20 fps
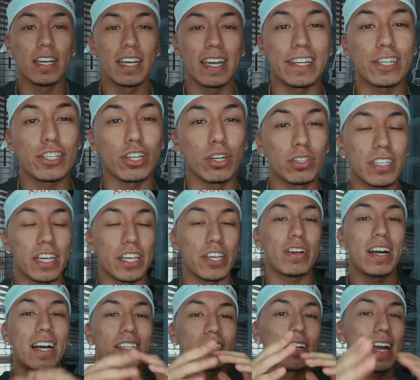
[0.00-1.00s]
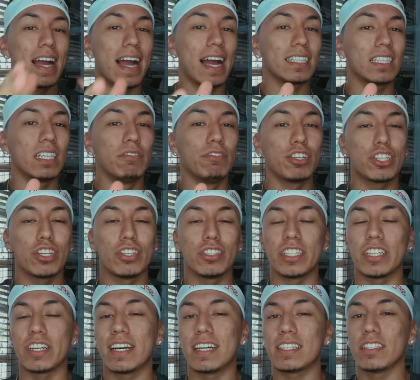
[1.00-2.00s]
It shows that you guys are active. It shows
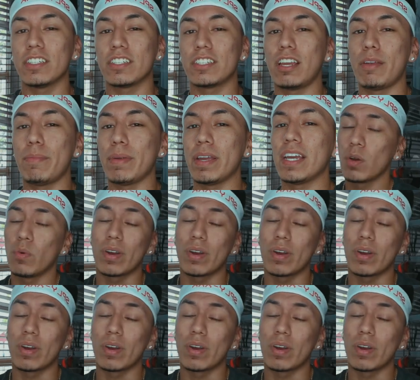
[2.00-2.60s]
that you guys listen to me